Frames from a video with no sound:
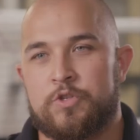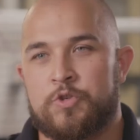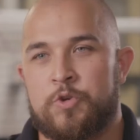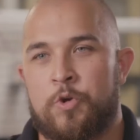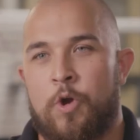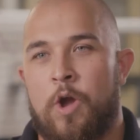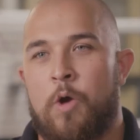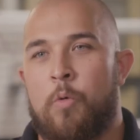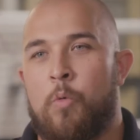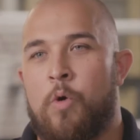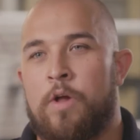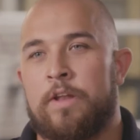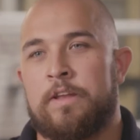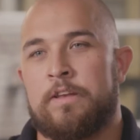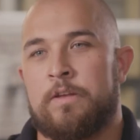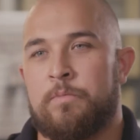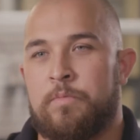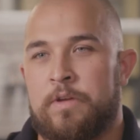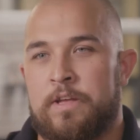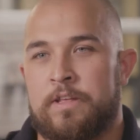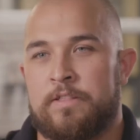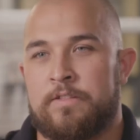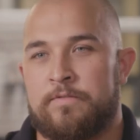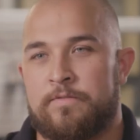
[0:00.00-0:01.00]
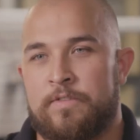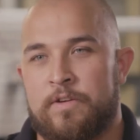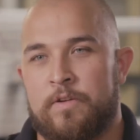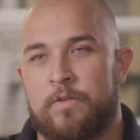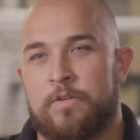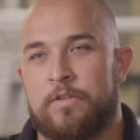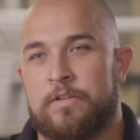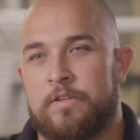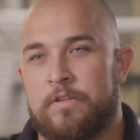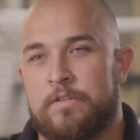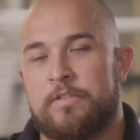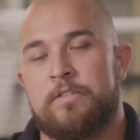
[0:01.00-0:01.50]
sure I wanted to be in the
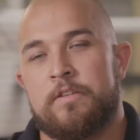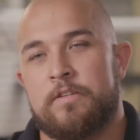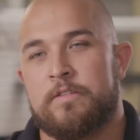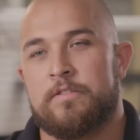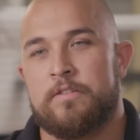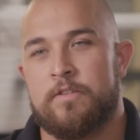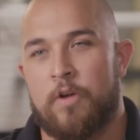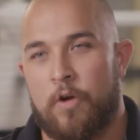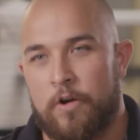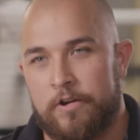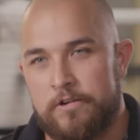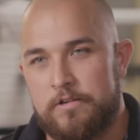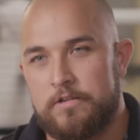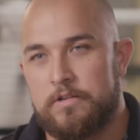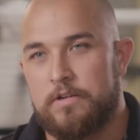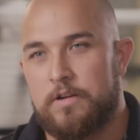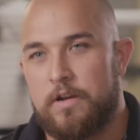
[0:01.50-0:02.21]
field to, to start.